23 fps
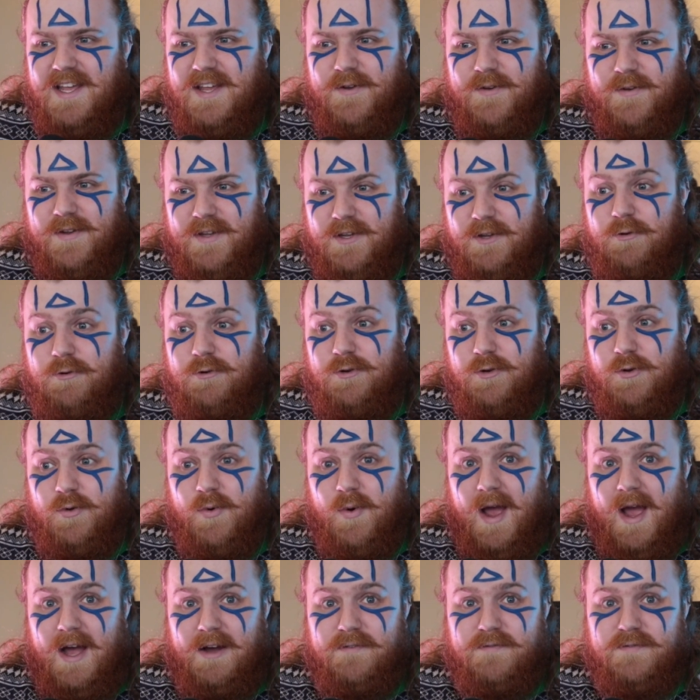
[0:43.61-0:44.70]
You do
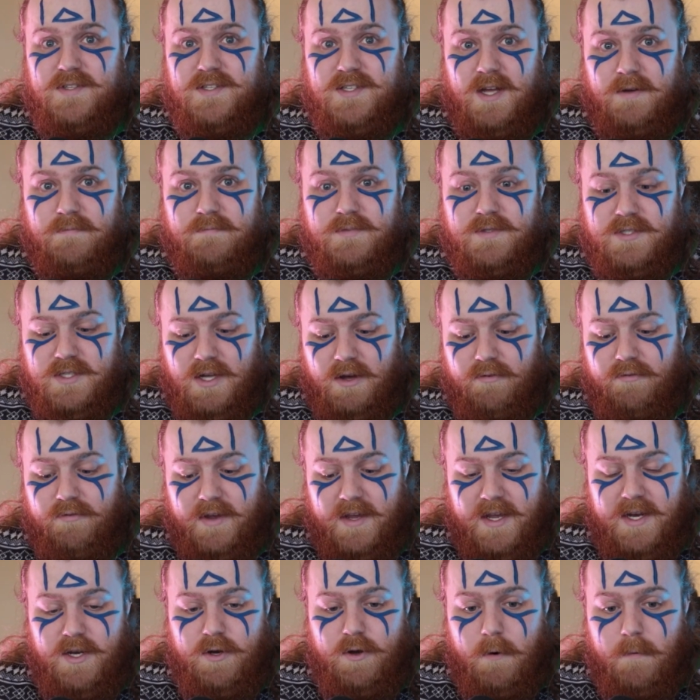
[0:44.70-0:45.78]
have some stuff
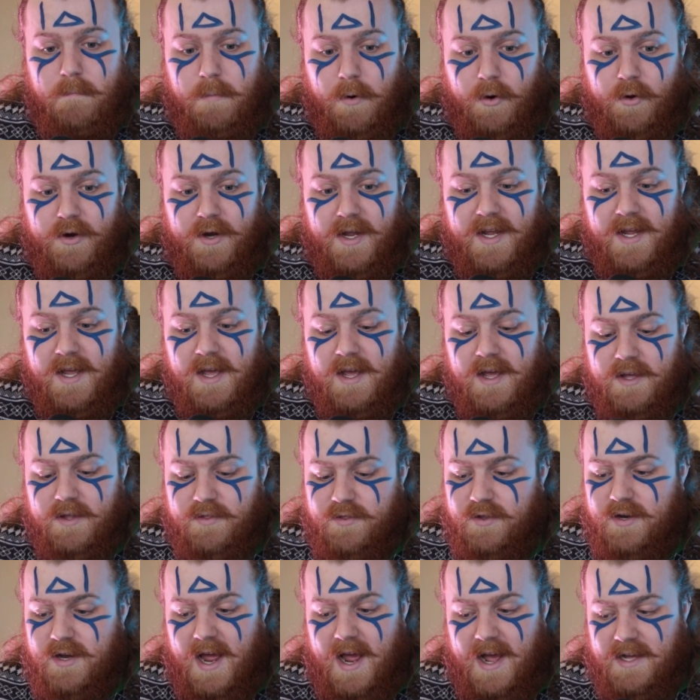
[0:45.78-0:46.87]
in your body
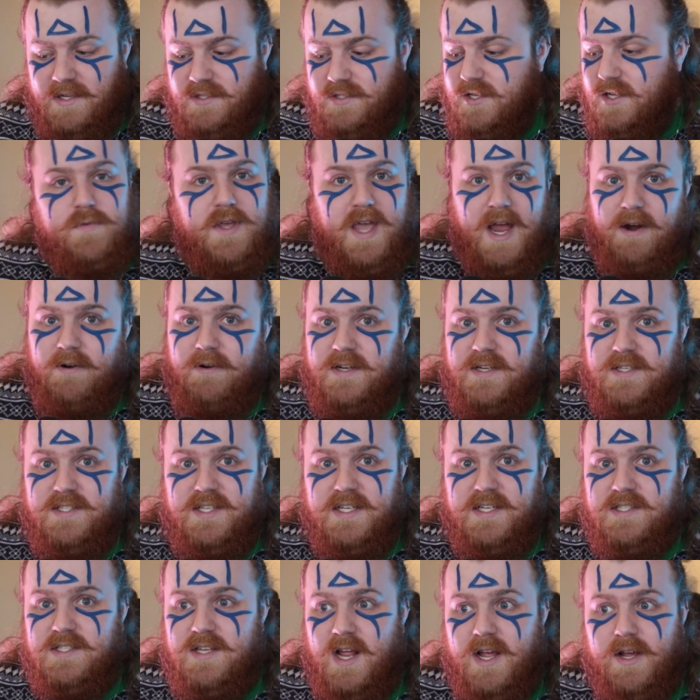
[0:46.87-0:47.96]
that has carrying
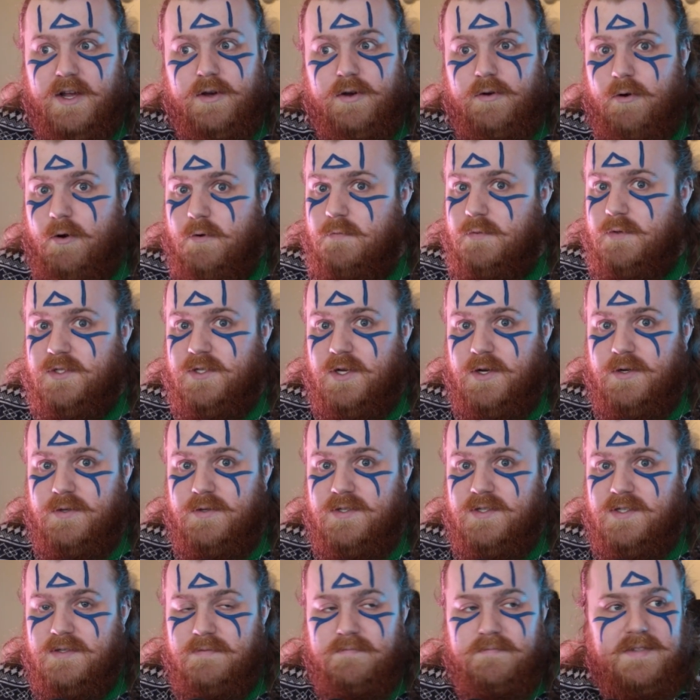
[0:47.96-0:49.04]
things like
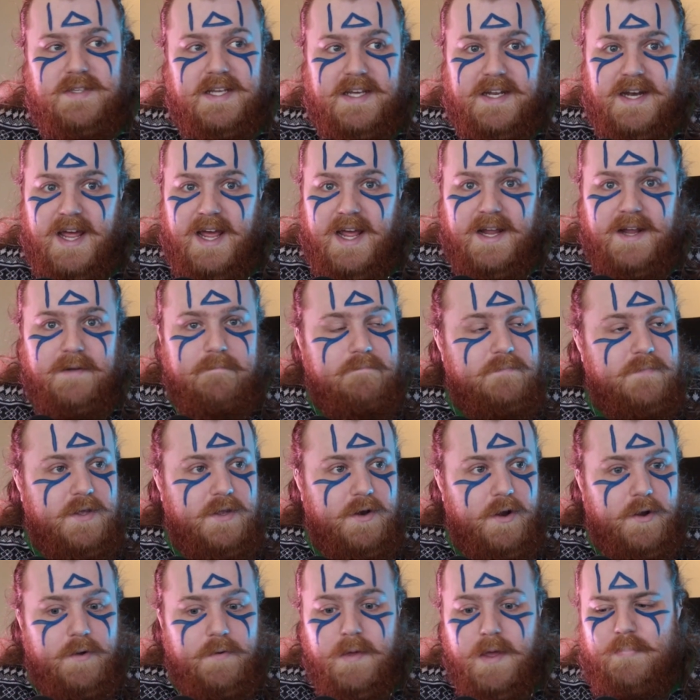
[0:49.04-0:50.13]
chromosomes and DNA, you
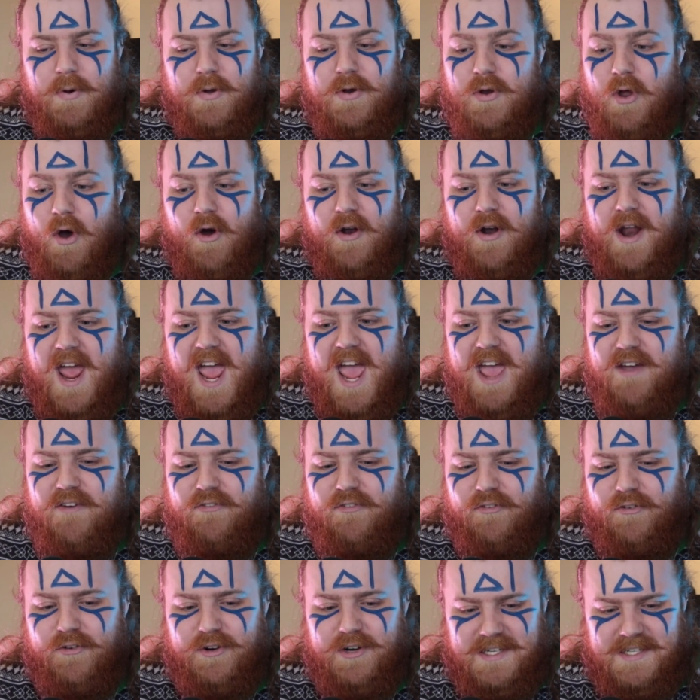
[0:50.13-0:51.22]
know, but not
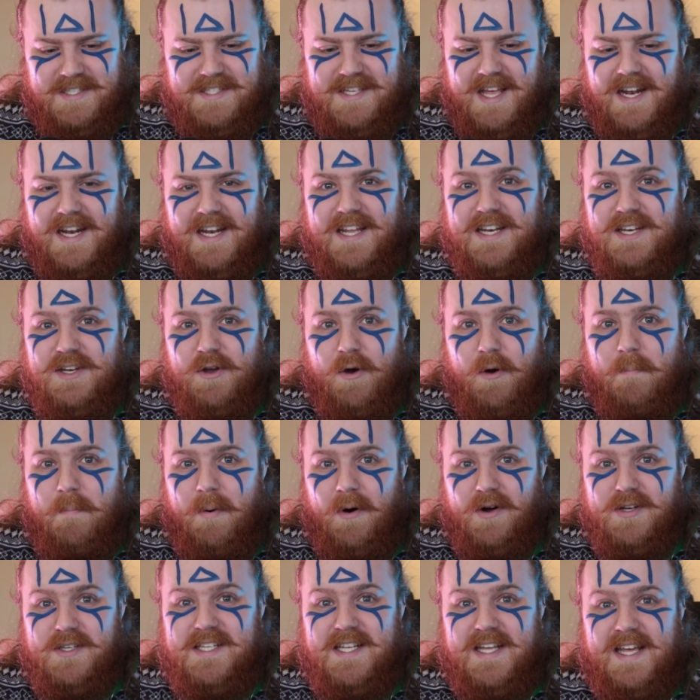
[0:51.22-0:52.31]
every cell in your
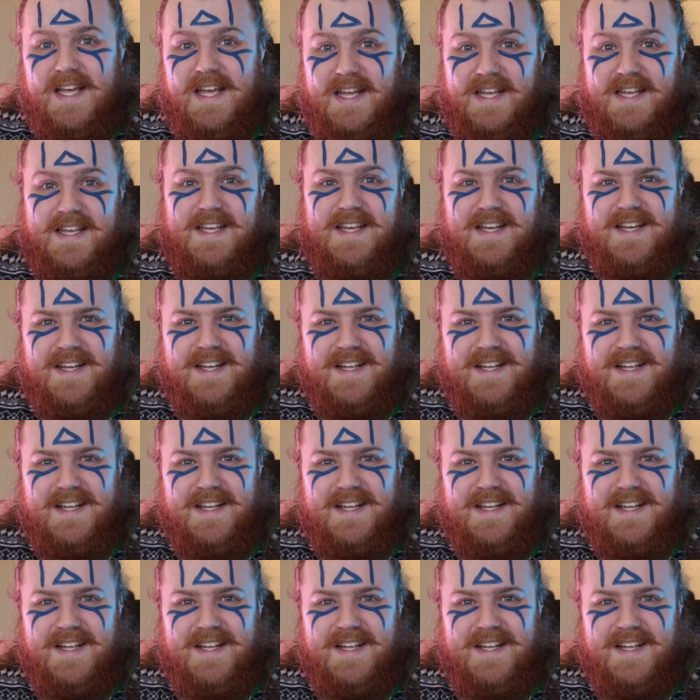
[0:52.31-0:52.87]
body.